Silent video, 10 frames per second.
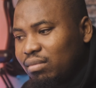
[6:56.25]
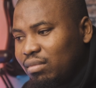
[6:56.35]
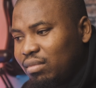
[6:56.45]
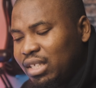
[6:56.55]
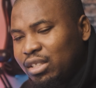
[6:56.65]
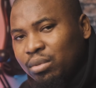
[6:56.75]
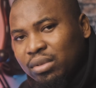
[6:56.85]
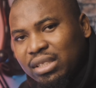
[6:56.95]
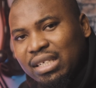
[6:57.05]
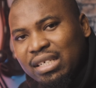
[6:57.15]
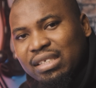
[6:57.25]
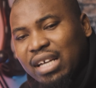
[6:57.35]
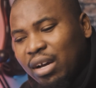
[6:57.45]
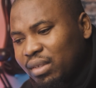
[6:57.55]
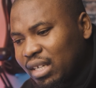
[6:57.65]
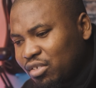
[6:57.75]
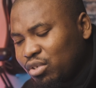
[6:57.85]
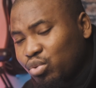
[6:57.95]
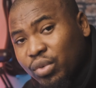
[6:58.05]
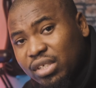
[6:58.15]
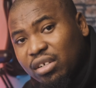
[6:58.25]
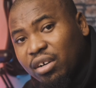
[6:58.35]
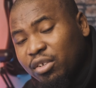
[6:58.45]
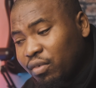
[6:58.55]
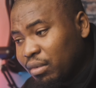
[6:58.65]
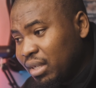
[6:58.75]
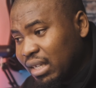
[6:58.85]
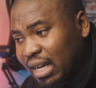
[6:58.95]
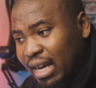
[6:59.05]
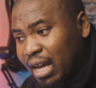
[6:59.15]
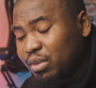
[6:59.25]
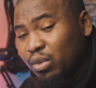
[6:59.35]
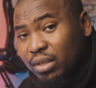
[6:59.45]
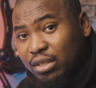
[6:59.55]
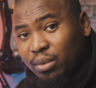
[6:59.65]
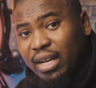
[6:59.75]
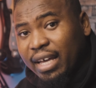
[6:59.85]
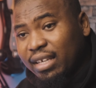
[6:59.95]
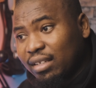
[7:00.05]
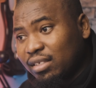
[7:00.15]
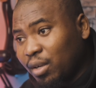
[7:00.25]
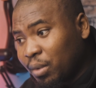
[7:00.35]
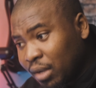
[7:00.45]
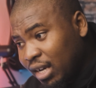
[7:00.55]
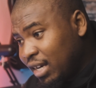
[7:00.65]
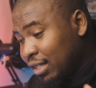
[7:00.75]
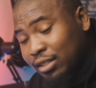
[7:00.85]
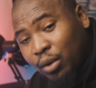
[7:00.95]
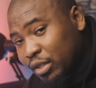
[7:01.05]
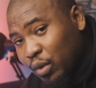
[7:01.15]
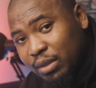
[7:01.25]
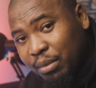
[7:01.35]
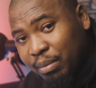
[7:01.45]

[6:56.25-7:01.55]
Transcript: little teeny sound that just ruins the audio for me, and I absolutely don't like it. So it's always going to be